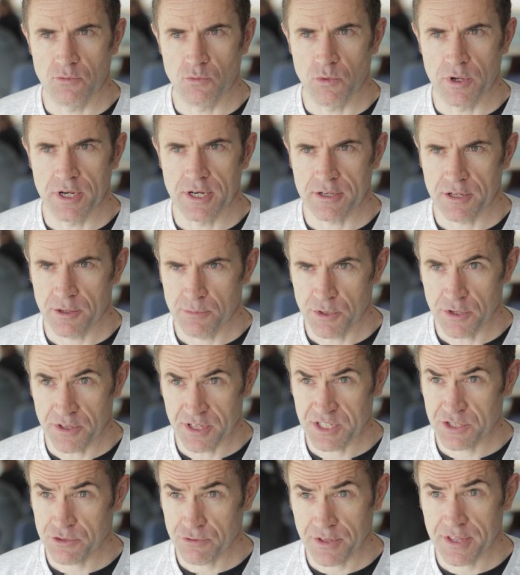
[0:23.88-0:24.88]
when I'm going to put
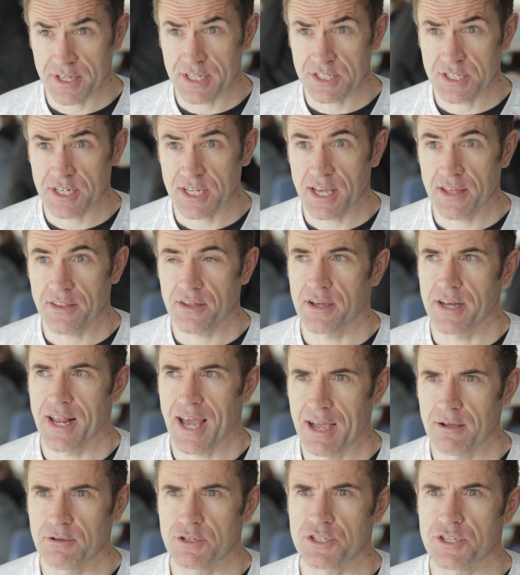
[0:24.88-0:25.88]
these three things together and
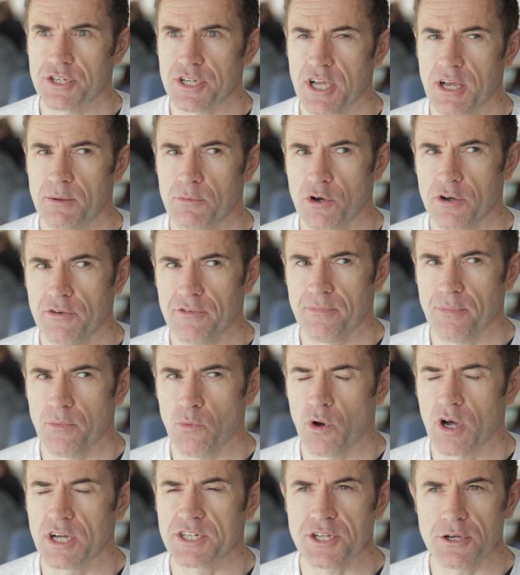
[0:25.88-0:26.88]
how it's going to come off.
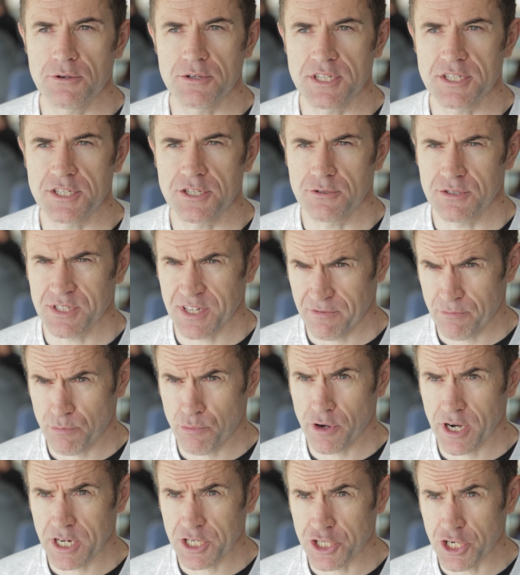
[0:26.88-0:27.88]
What I don't need to do is have
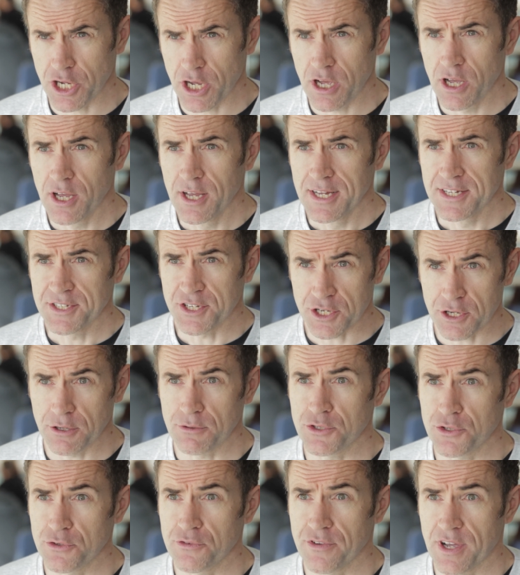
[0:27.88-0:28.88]
pressure to go
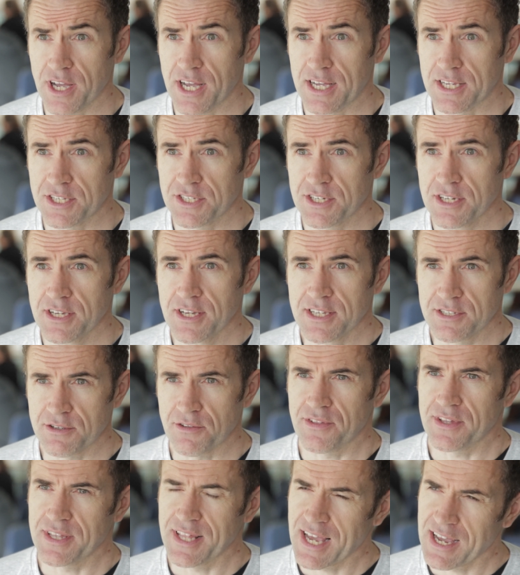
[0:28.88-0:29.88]
too fast. So I
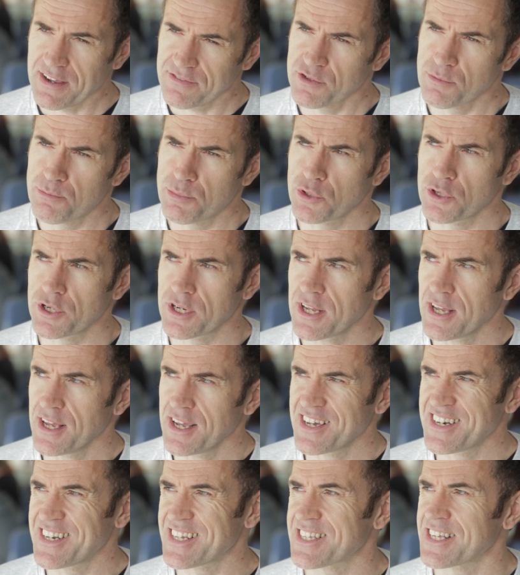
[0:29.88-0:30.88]
think they have to put,
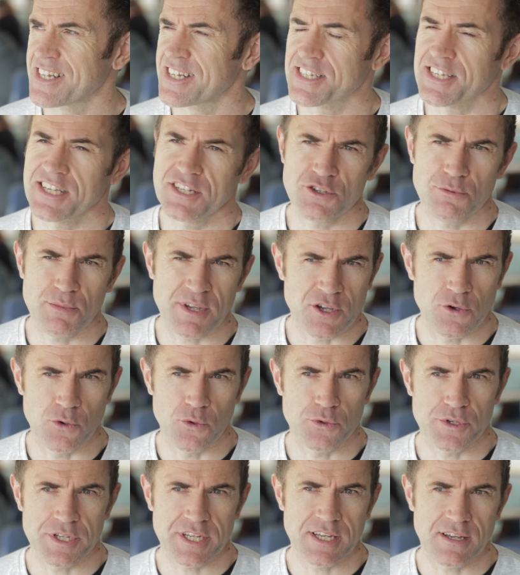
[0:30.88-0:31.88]
and it sounds a bit
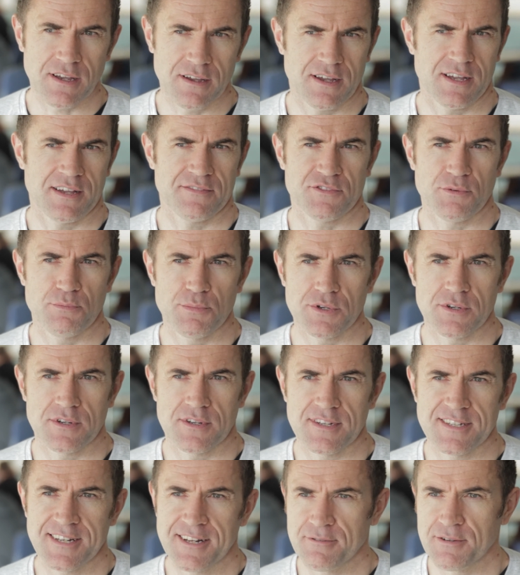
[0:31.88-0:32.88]
corny, I have to put,
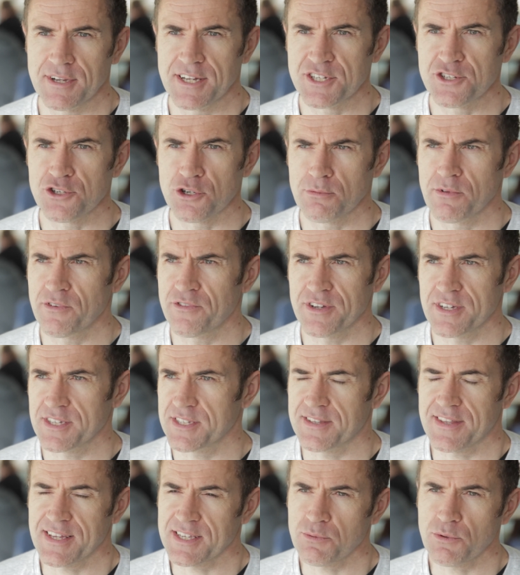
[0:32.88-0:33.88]
enjoyment
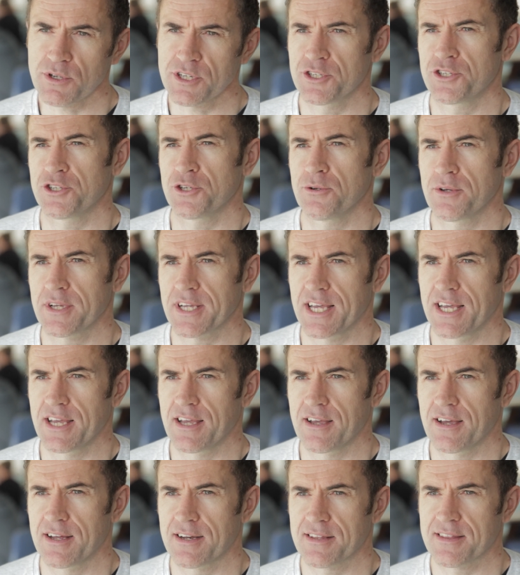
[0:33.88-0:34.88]
first. That's why you're doing it.
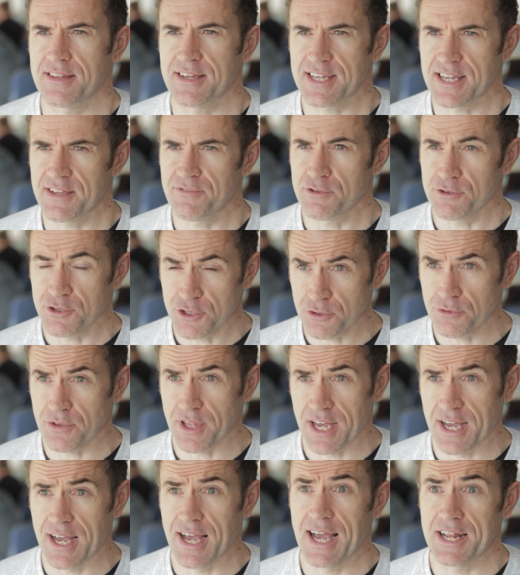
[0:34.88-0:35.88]
And I think if you do
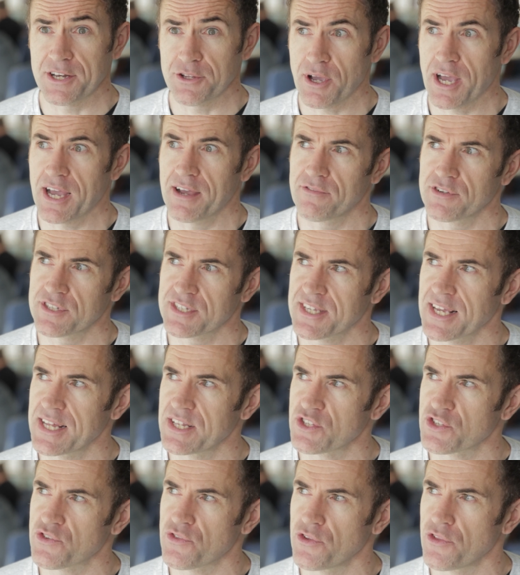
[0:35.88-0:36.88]
that and you have a
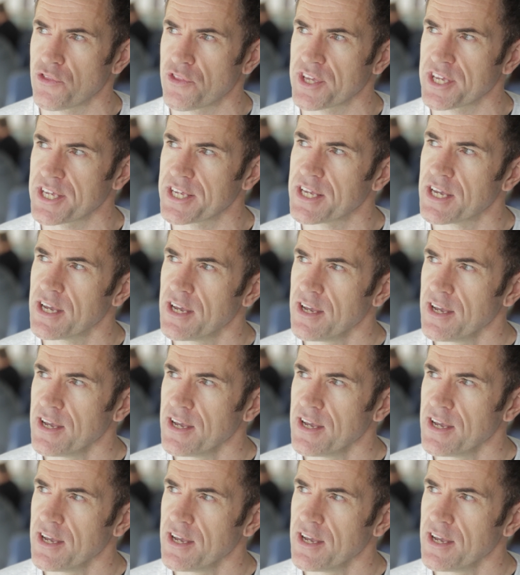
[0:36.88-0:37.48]
sense that the